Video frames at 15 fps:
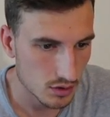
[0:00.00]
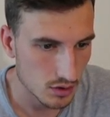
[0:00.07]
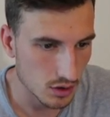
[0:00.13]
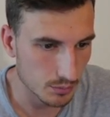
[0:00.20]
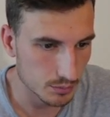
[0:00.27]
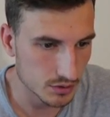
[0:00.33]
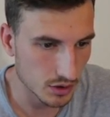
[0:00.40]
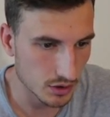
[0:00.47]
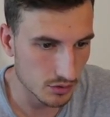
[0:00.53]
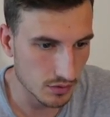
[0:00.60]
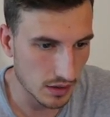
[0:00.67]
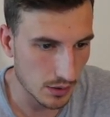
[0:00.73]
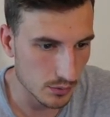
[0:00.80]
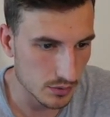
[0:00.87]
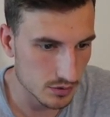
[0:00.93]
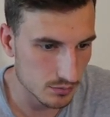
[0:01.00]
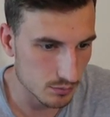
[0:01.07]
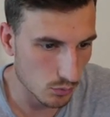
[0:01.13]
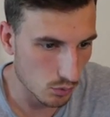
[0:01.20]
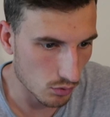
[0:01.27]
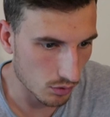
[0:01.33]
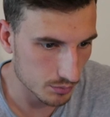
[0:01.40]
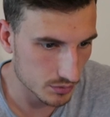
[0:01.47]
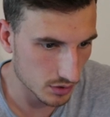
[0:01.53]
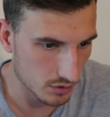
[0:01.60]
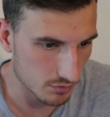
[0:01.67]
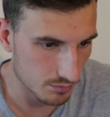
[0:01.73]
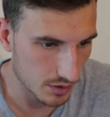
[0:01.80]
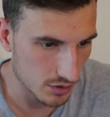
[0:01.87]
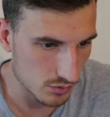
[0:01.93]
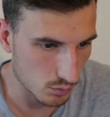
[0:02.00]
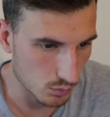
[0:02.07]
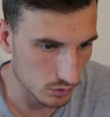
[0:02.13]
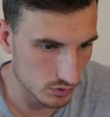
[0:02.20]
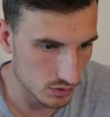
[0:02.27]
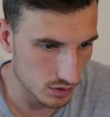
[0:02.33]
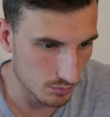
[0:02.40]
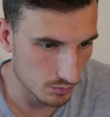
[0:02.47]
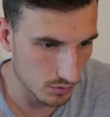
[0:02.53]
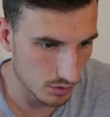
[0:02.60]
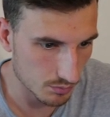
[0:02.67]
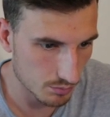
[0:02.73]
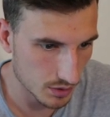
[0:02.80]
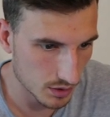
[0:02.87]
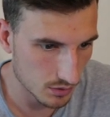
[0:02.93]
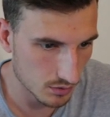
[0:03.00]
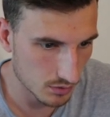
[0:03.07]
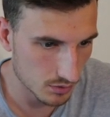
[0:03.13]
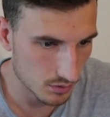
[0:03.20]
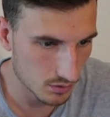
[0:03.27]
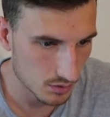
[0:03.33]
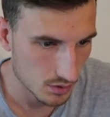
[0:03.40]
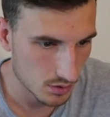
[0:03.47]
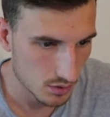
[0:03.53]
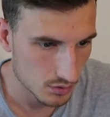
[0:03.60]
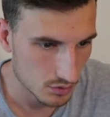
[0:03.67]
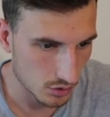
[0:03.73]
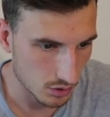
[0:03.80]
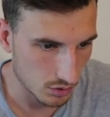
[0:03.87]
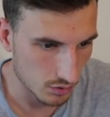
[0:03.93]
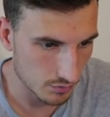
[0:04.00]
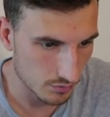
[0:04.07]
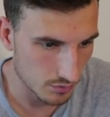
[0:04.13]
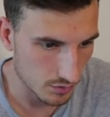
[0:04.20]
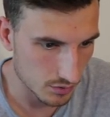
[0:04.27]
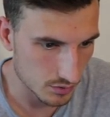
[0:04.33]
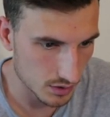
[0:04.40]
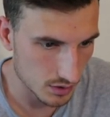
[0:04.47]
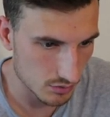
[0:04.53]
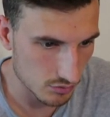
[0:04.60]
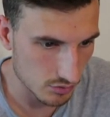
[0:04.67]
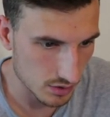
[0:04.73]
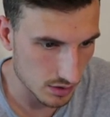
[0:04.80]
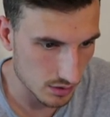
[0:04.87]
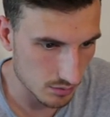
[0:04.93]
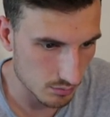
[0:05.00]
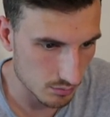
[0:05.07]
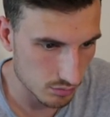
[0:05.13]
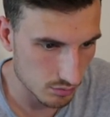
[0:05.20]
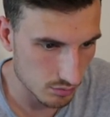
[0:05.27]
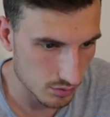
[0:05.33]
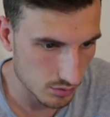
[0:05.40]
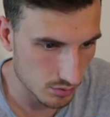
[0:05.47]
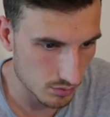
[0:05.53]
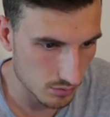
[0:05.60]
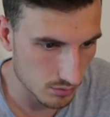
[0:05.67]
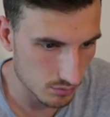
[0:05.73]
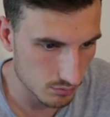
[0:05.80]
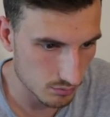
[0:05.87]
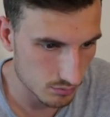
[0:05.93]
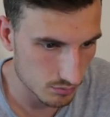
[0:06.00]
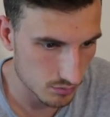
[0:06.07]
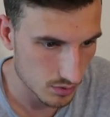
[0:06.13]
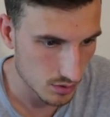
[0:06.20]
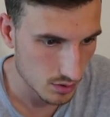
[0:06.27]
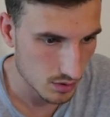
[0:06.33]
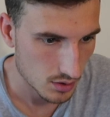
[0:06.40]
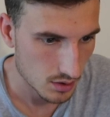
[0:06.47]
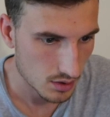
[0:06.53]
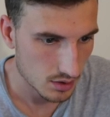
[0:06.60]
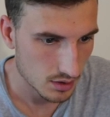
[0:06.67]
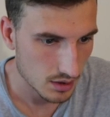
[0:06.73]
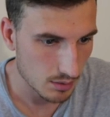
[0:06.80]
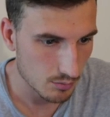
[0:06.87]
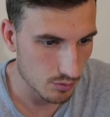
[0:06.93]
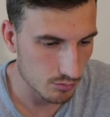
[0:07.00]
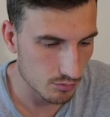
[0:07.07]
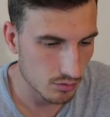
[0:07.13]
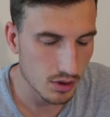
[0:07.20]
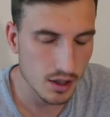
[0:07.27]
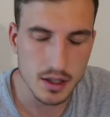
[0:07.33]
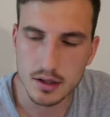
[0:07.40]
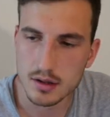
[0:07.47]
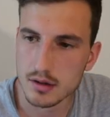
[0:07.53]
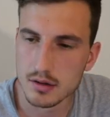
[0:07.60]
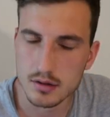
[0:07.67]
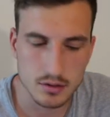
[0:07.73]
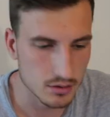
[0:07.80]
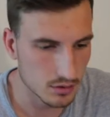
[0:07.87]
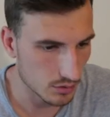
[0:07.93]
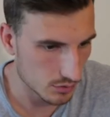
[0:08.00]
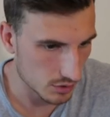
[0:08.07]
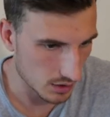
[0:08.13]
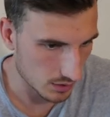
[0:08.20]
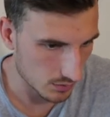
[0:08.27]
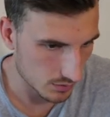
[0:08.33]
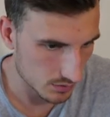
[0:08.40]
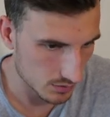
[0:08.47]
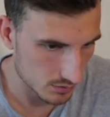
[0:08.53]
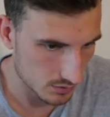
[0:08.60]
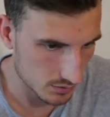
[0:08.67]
The upside of Howard's more upside of Benjamin Watson, in my opinion. Tyler Eifert, injury prone. Cameron Bray, OJ Howard,